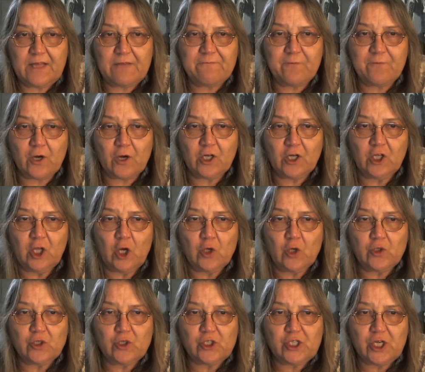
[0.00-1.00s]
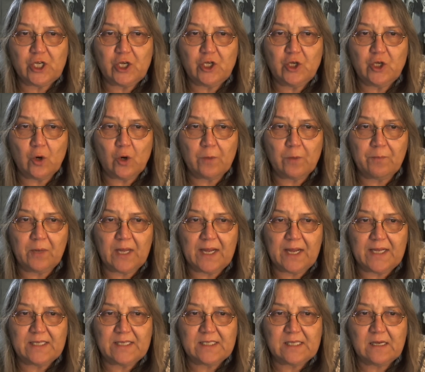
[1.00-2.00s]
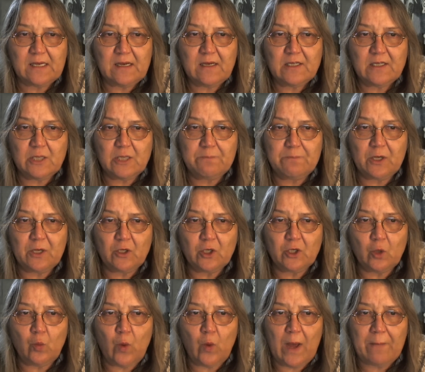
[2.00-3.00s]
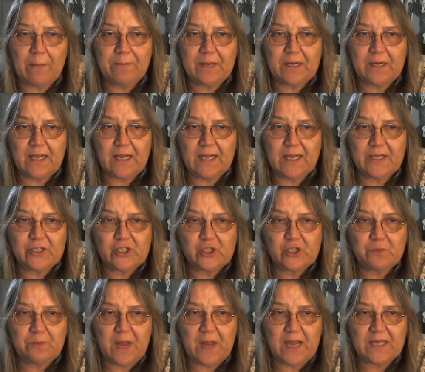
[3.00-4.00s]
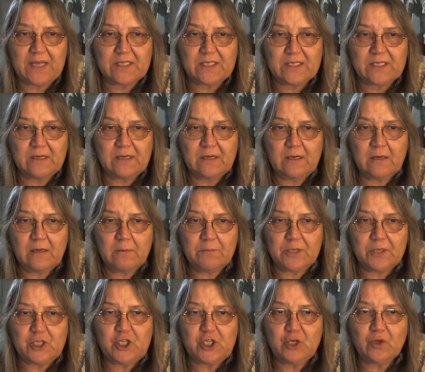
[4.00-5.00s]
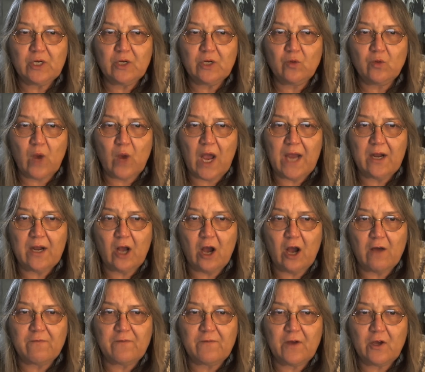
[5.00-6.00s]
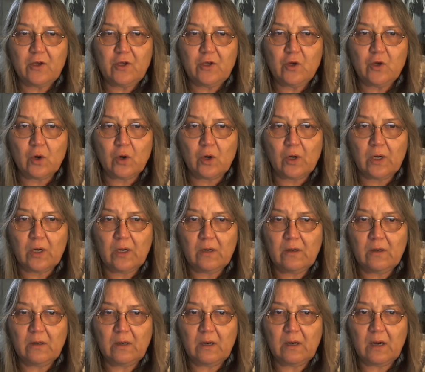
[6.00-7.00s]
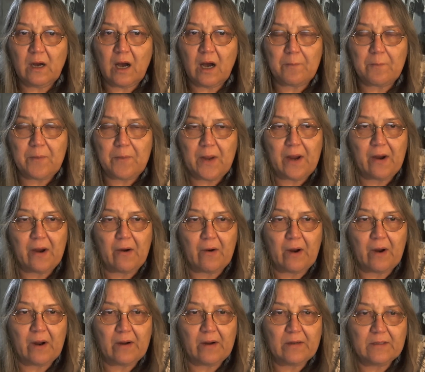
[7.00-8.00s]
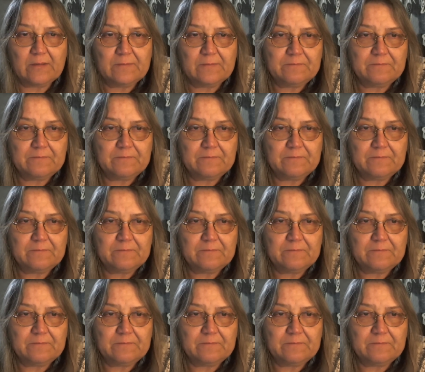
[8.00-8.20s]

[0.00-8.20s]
They foreclosed your place to build a weapon in space, but you can write off your au pair.